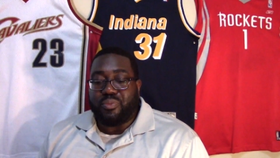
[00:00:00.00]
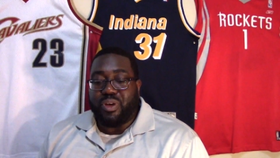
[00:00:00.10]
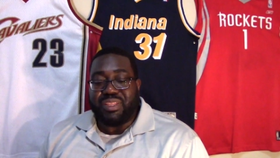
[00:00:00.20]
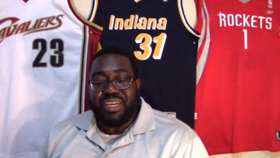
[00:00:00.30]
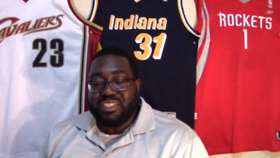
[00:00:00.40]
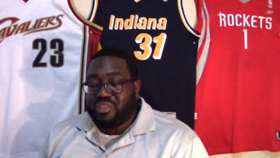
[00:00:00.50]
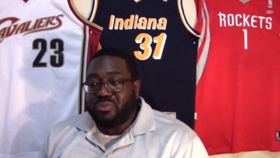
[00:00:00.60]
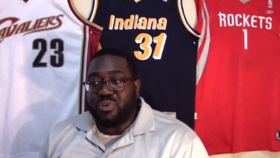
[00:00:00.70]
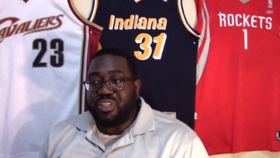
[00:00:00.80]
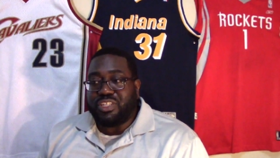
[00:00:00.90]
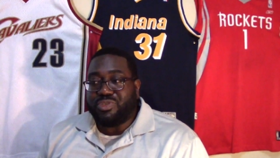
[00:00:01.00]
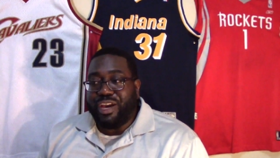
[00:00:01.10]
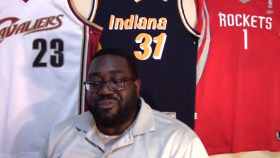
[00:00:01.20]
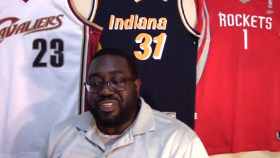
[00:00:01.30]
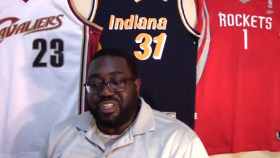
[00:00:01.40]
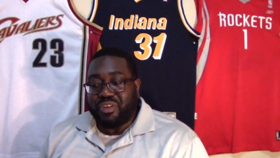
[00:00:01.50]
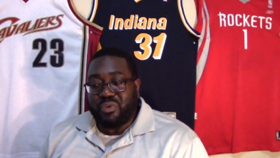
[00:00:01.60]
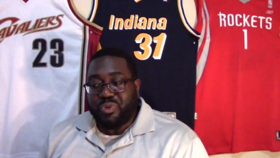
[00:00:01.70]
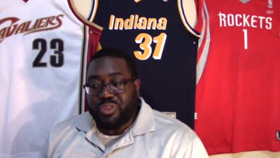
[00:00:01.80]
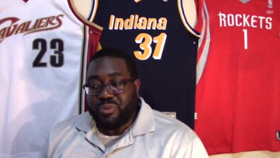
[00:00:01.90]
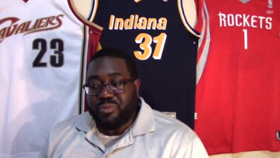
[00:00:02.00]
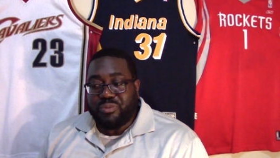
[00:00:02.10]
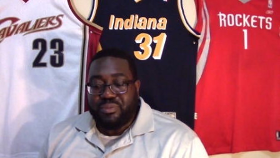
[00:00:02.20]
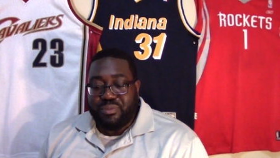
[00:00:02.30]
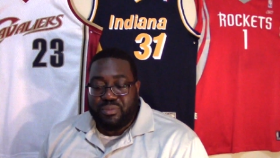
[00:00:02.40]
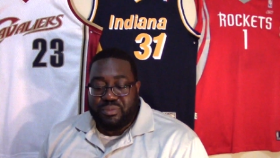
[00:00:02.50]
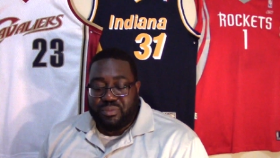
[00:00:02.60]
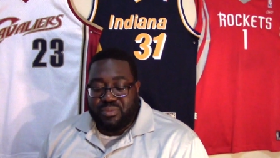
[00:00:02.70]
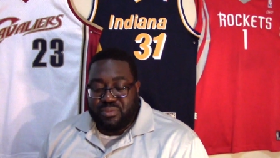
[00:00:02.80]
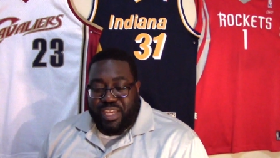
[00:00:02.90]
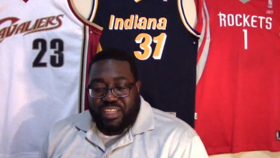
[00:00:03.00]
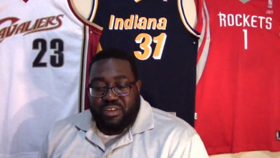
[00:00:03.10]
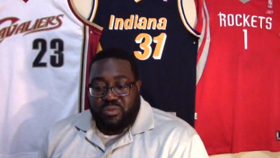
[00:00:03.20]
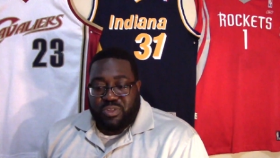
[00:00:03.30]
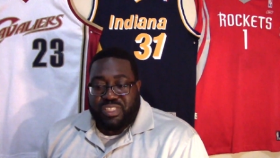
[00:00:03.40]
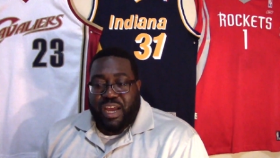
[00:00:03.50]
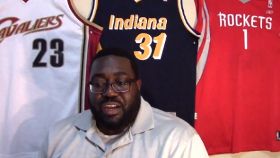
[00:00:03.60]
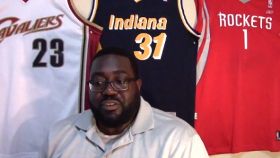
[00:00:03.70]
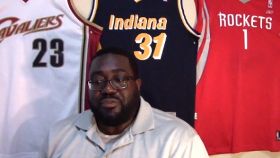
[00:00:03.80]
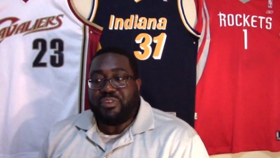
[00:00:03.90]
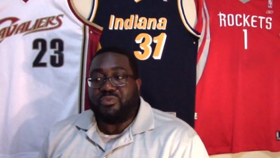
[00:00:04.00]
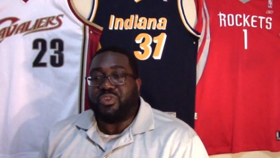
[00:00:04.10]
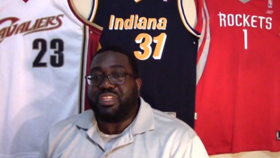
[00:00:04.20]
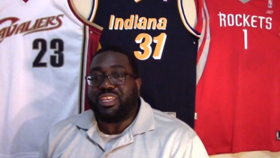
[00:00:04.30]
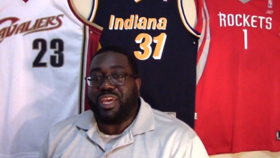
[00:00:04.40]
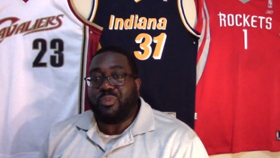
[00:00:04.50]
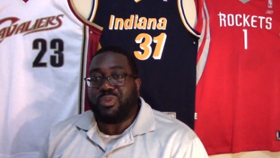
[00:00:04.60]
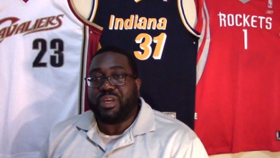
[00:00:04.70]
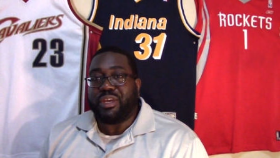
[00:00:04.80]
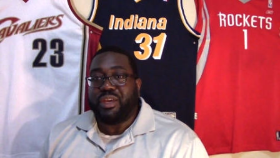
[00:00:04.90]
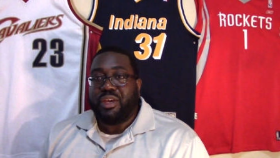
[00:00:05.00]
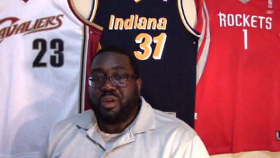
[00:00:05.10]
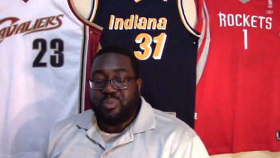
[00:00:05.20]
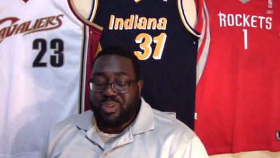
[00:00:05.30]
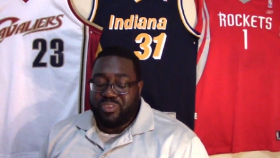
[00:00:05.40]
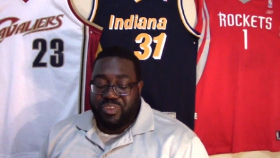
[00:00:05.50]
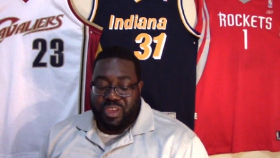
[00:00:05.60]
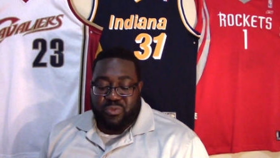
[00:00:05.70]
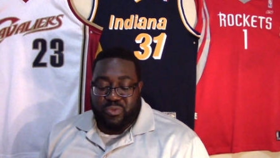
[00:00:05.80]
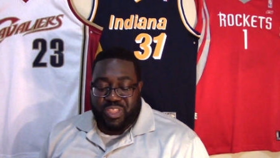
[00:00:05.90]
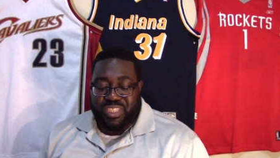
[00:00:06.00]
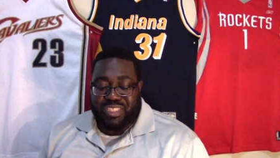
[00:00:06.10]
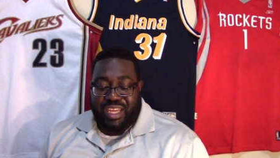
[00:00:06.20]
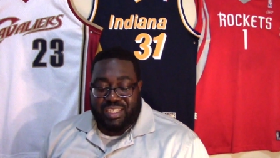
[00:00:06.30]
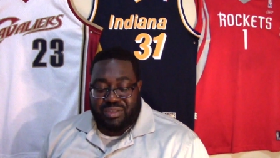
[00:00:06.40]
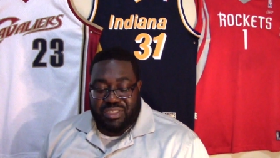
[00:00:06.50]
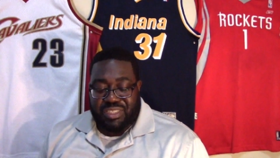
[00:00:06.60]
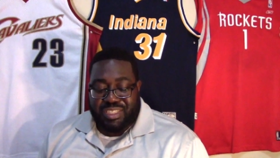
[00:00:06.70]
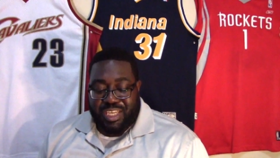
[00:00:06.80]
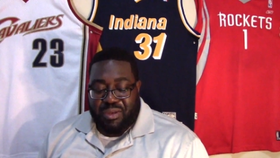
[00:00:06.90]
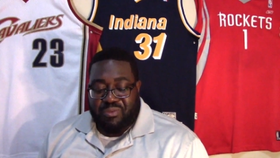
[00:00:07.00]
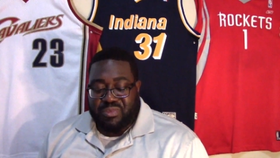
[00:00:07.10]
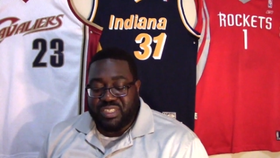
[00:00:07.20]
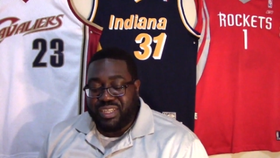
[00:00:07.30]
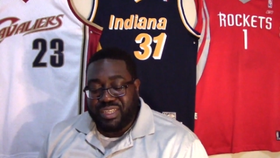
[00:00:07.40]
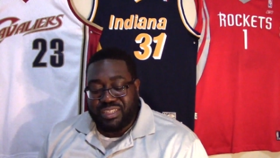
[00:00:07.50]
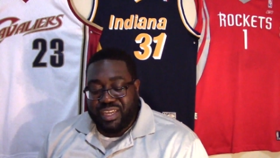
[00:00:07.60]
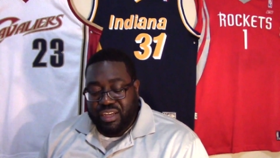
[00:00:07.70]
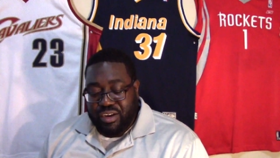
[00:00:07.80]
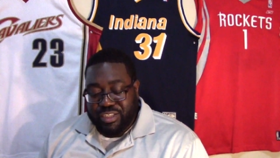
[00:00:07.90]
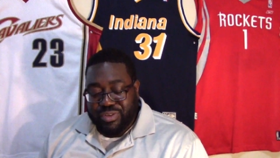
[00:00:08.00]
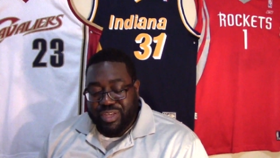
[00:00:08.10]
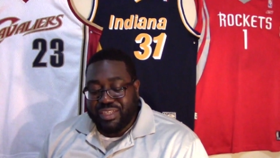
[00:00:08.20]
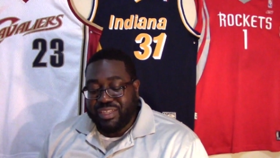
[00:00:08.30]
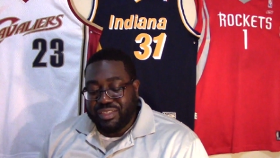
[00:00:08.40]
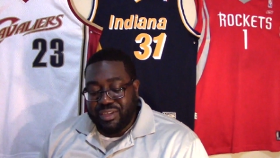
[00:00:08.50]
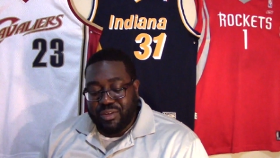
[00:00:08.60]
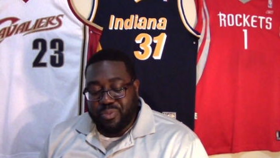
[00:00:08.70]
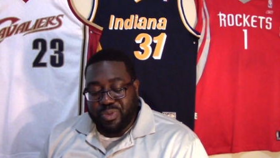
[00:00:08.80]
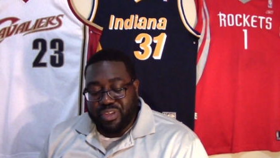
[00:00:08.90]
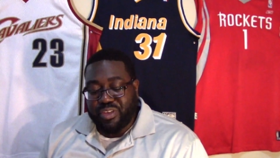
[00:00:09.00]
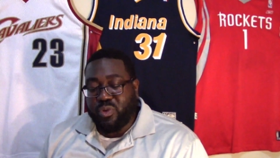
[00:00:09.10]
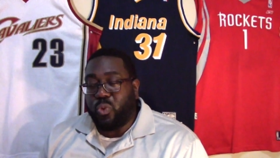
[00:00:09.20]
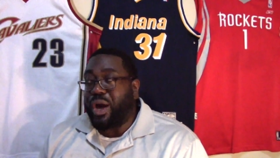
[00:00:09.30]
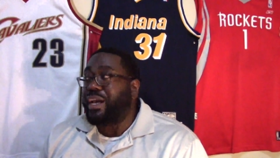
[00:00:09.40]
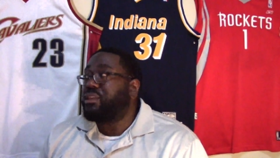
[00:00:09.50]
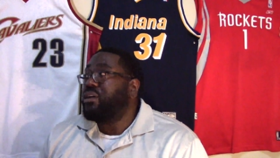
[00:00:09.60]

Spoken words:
unless you have a deal with him that he'll retire if he really can't play. But if he really stays on this team to the end of that contract, he's going to be quite